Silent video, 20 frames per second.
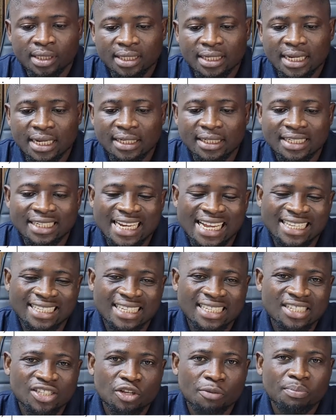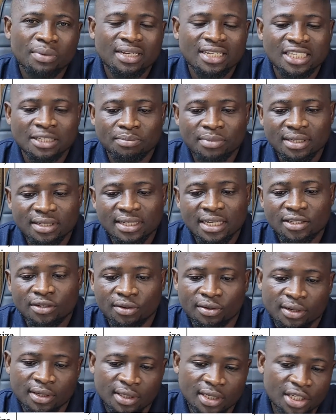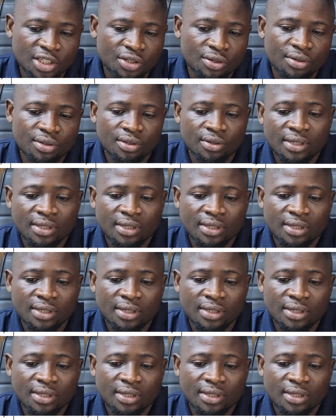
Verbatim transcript: Then the 19th topic is business organizations.